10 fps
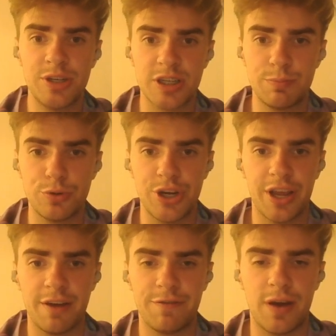just pushing
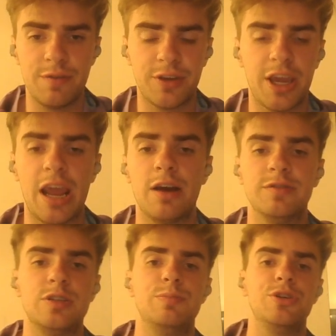f5, kicking off
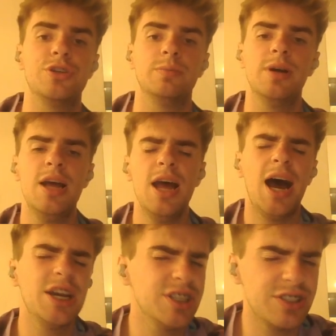this bishop.
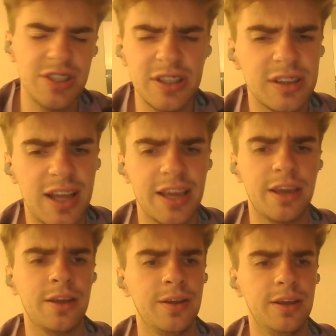I just didn't like
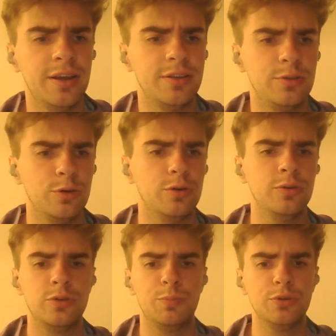it
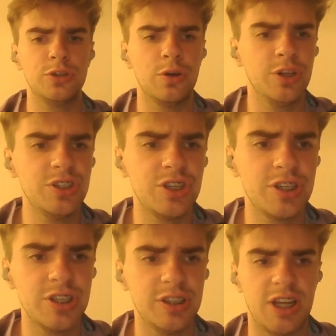to put it on
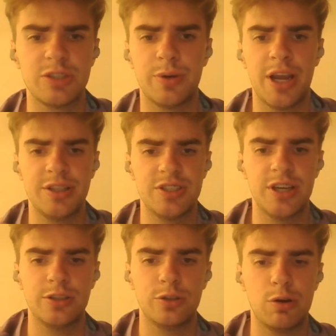e6. That's why I
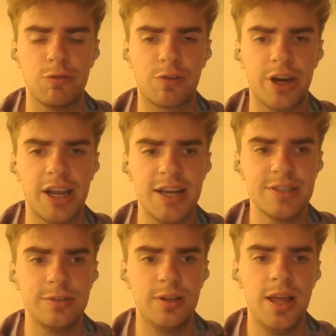decided to go for a
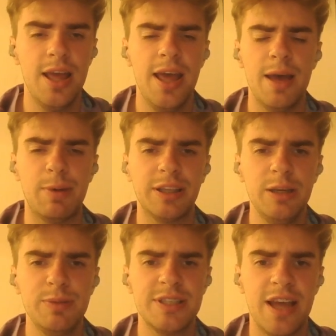castle. But
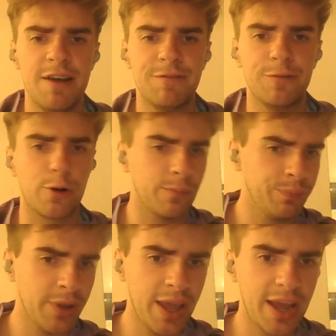he plays f4,
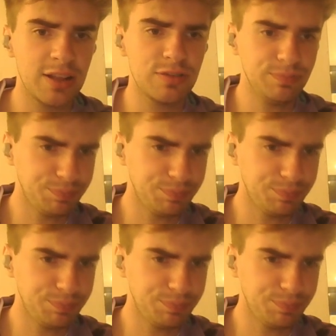and